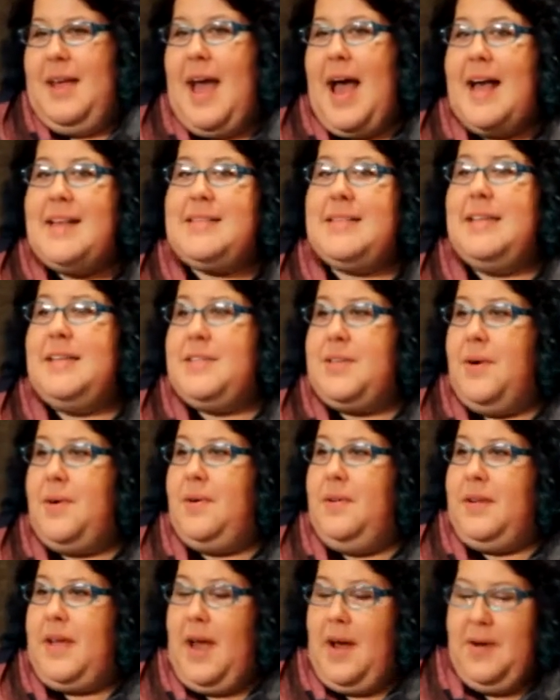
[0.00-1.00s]
As an
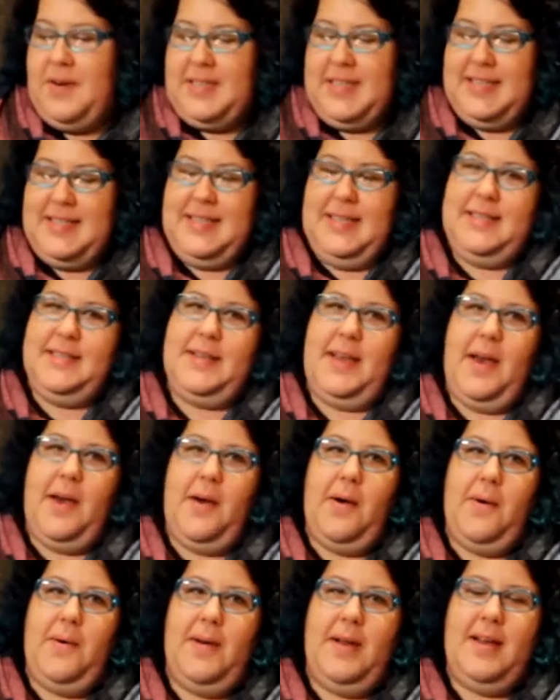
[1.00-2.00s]
internal coach at
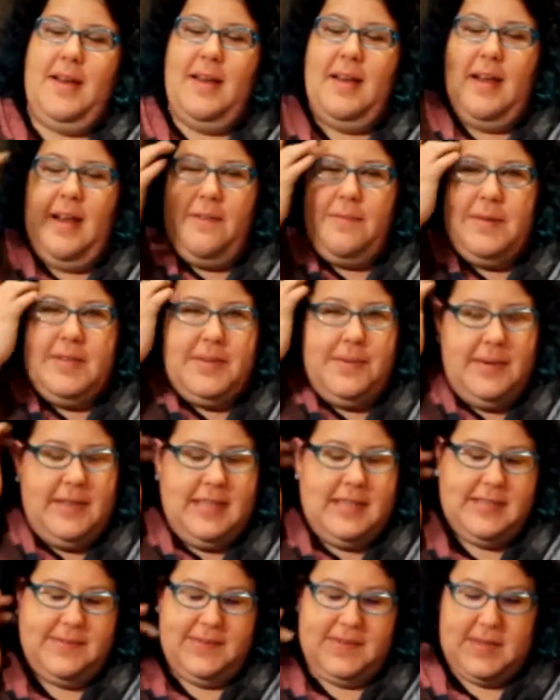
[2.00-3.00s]
Cisco, I've been doing
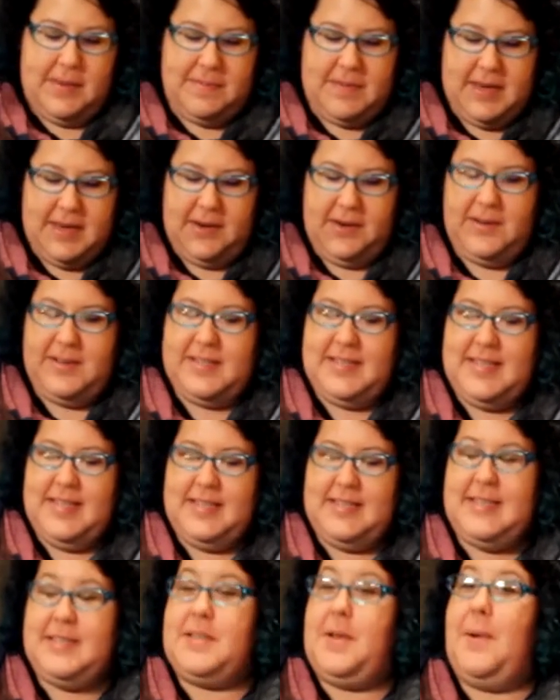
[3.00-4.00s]
this for some years,
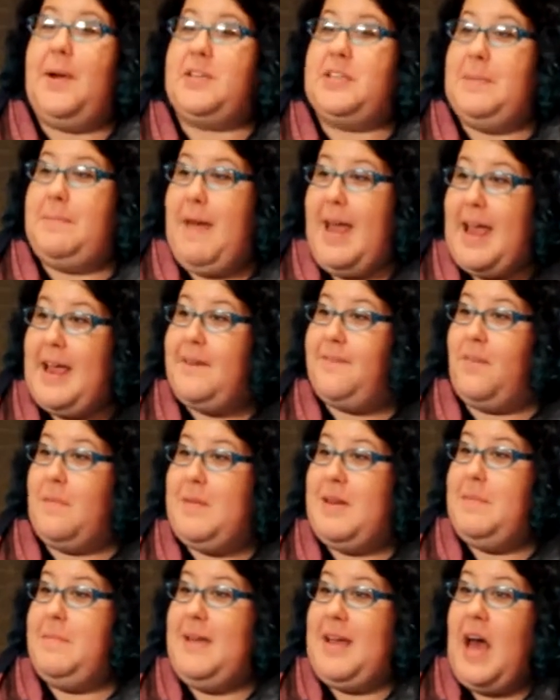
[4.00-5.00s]
and Cisco actually paid for
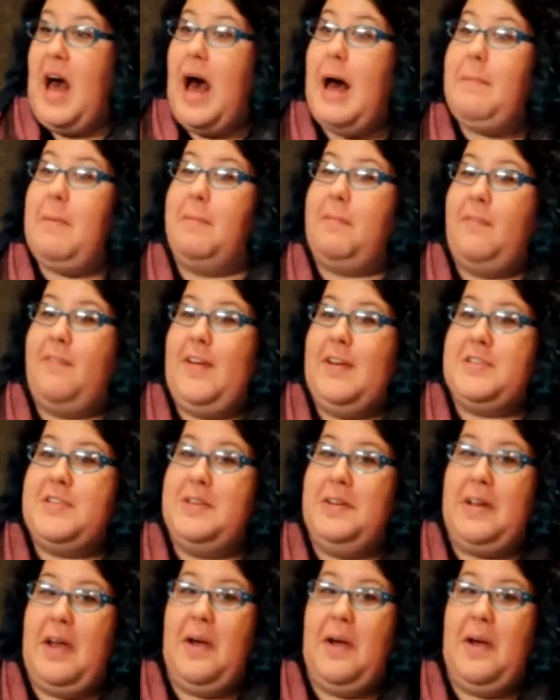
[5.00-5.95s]
me to become a professional